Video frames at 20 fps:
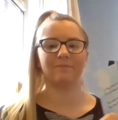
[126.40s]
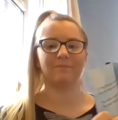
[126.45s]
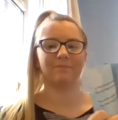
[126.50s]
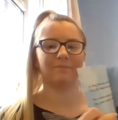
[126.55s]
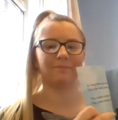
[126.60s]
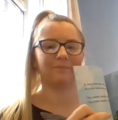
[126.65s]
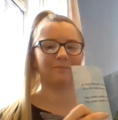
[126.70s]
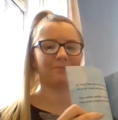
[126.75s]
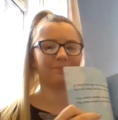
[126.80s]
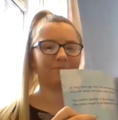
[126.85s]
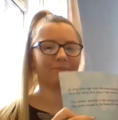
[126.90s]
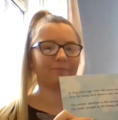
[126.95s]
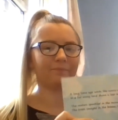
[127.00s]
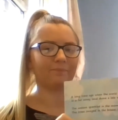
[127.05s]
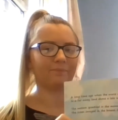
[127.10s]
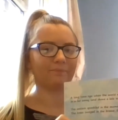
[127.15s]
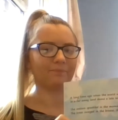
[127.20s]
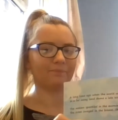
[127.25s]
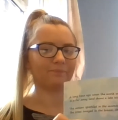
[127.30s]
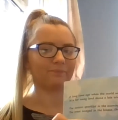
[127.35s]

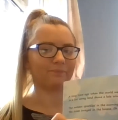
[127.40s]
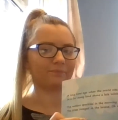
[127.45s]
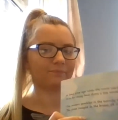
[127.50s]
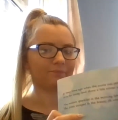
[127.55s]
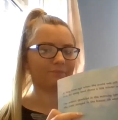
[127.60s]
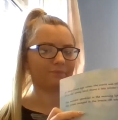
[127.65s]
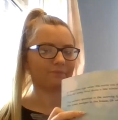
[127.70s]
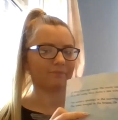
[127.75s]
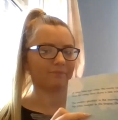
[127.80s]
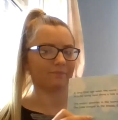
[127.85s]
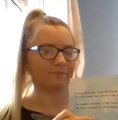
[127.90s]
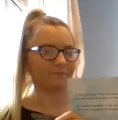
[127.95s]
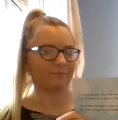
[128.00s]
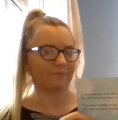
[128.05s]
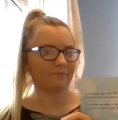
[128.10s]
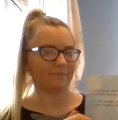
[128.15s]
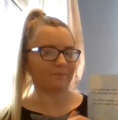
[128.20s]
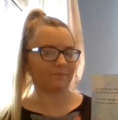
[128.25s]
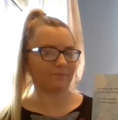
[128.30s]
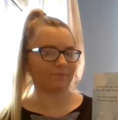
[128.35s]

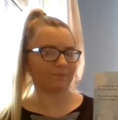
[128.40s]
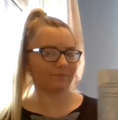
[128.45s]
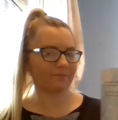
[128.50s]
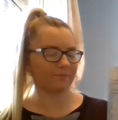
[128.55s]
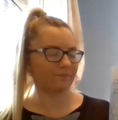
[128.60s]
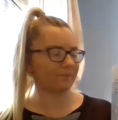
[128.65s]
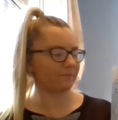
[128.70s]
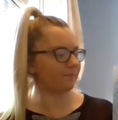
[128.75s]
Nothing is said.